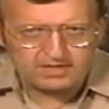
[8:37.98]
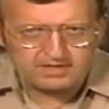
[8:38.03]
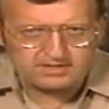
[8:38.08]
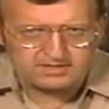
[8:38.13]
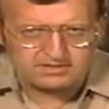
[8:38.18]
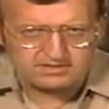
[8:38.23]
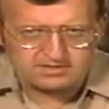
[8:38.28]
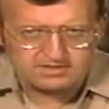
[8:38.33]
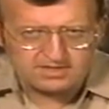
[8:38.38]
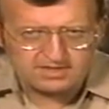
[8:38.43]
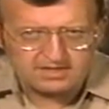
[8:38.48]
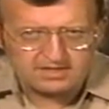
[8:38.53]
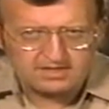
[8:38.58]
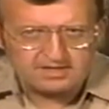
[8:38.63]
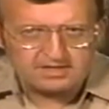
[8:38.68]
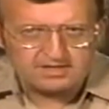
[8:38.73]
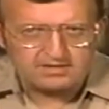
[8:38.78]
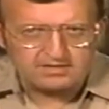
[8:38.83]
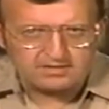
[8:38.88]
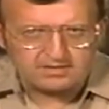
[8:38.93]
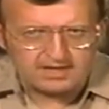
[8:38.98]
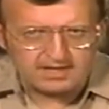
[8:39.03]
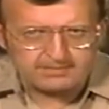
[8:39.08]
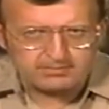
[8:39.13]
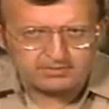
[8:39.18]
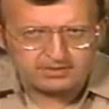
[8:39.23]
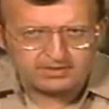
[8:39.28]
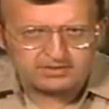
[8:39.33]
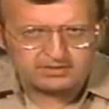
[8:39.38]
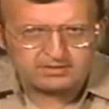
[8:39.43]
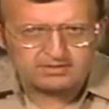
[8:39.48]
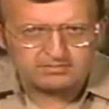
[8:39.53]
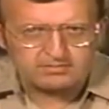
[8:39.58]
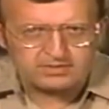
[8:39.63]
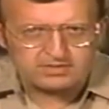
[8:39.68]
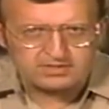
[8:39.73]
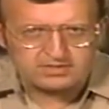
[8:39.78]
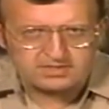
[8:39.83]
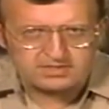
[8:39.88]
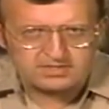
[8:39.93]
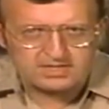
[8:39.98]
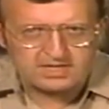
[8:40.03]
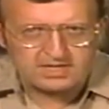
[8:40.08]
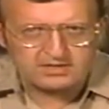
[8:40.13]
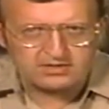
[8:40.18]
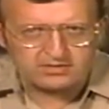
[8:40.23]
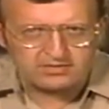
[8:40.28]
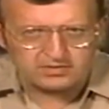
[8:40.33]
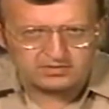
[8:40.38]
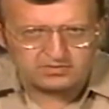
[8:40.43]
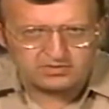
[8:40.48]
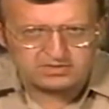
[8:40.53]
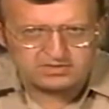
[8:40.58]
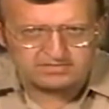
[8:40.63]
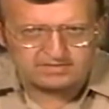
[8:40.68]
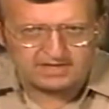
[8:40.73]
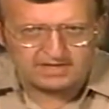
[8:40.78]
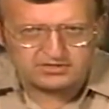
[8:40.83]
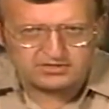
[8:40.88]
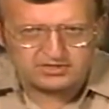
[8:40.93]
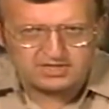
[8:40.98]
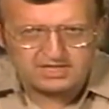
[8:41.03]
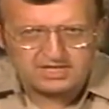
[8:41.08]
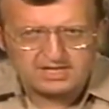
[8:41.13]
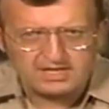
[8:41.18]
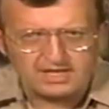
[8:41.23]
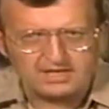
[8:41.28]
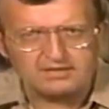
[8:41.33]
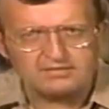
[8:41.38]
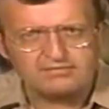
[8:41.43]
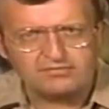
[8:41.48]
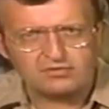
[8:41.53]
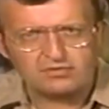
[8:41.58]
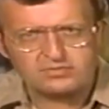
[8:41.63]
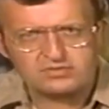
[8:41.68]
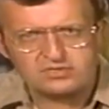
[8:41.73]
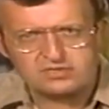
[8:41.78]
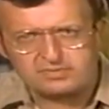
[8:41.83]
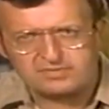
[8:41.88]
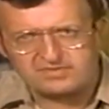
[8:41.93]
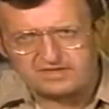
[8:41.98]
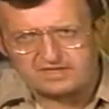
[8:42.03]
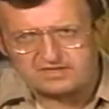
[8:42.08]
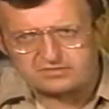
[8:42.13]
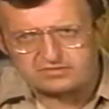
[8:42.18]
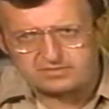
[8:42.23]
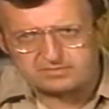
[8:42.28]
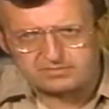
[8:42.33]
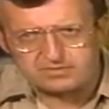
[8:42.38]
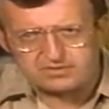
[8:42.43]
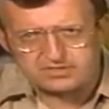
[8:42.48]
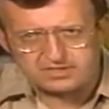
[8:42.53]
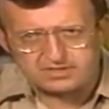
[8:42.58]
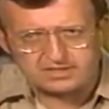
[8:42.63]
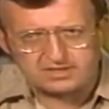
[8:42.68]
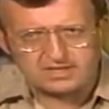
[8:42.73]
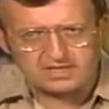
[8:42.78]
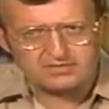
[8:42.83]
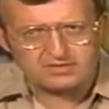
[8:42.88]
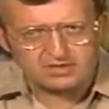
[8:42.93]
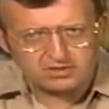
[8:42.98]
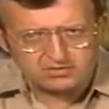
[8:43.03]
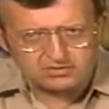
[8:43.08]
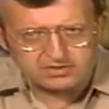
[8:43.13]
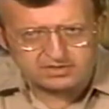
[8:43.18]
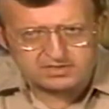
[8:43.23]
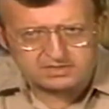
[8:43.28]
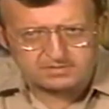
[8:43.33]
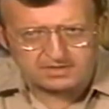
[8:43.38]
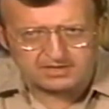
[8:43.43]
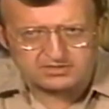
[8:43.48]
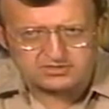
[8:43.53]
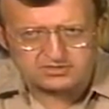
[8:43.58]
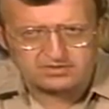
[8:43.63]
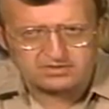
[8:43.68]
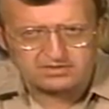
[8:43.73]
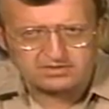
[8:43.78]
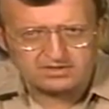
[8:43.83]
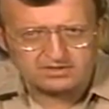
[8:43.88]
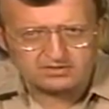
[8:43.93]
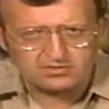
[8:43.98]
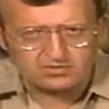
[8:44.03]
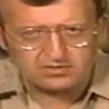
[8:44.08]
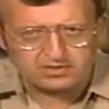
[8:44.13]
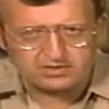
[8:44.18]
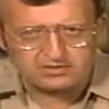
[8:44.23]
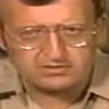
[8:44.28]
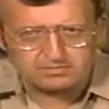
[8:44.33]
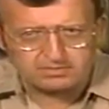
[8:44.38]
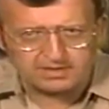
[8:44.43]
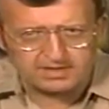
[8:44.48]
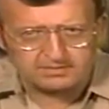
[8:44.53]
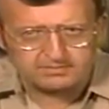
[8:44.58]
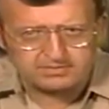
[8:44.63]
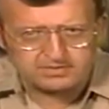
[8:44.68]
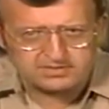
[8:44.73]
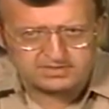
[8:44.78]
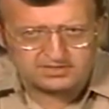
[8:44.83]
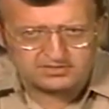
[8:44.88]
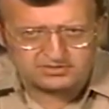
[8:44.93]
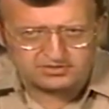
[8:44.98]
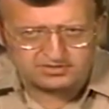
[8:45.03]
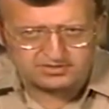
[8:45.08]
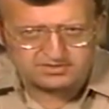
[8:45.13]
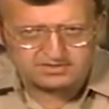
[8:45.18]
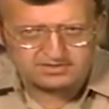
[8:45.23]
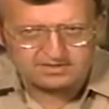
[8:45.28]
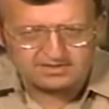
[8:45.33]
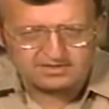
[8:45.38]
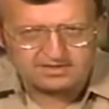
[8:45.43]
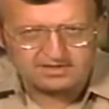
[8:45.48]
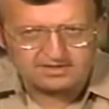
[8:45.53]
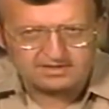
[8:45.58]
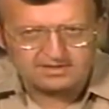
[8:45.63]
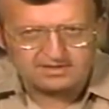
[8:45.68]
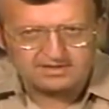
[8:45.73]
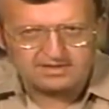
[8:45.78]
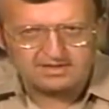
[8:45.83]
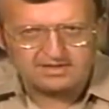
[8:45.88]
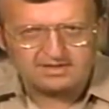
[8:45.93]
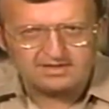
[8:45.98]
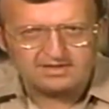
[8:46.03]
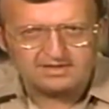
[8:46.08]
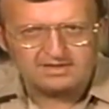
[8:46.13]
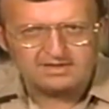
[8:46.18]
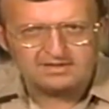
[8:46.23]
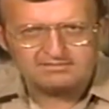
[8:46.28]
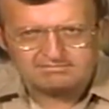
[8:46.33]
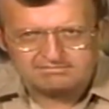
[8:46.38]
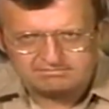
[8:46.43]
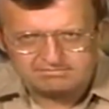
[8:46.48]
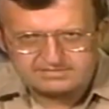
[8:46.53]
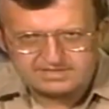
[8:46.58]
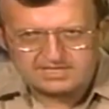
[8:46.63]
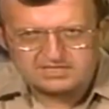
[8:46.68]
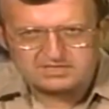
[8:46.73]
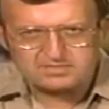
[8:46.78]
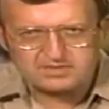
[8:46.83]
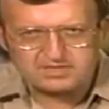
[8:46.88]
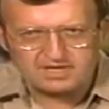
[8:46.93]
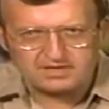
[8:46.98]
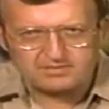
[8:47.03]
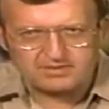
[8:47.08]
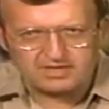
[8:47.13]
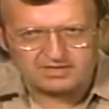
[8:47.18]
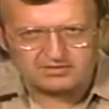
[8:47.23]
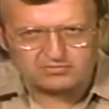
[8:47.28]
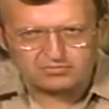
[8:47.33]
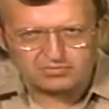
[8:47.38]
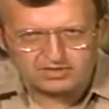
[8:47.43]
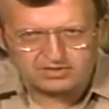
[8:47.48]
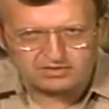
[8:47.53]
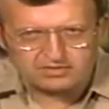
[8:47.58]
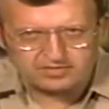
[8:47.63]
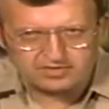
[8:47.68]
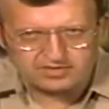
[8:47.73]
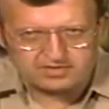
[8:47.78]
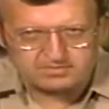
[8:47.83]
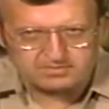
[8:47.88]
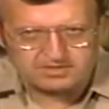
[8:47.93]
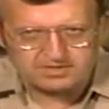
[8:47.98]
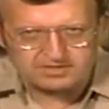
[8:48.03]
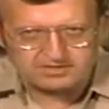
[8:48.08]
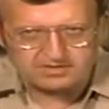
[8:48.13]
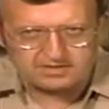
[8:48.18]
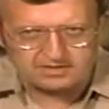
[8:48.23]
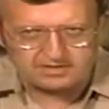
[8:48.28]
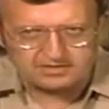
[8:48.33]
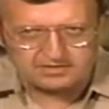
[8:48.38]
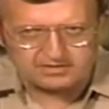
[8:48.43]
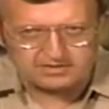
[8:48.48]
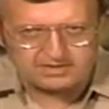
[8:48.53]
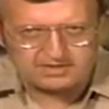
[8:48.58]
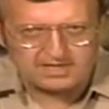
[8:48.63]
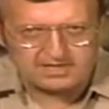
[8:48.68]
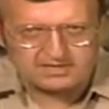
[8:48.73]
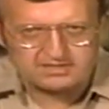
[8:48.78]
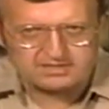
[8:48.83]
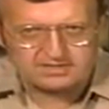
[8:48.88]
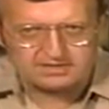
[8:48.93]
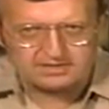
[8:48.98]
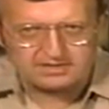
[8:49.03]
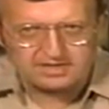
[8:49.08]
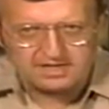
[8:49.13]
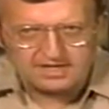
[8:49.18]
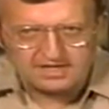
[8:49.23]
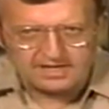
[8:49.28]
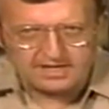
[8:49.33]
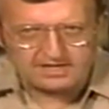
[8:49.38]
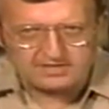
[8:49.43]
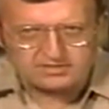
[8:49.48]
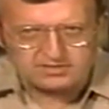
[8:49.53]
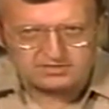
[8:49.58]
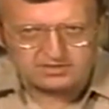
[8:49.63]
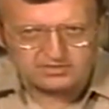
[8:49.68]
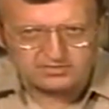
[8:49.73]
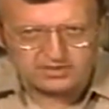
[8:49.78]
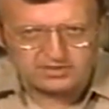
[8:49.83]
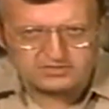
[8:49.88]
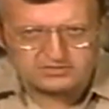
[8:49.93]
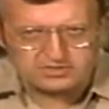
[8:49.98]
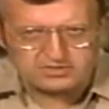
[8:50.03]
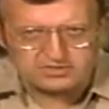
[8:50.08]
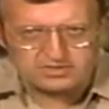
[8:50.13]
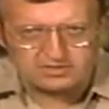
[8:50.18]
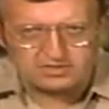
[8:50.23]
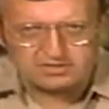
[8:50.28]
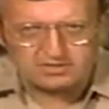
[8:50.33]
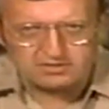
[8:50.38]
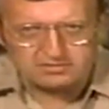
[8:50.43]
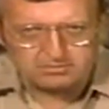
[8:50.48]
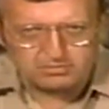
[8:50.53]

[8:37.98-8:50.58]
the operator must decide on the course of action and inform supervisory personnel and the load dispatcher according to plant procedures. Take some time now to read over this material in your text and answer the questions on boiler leaks.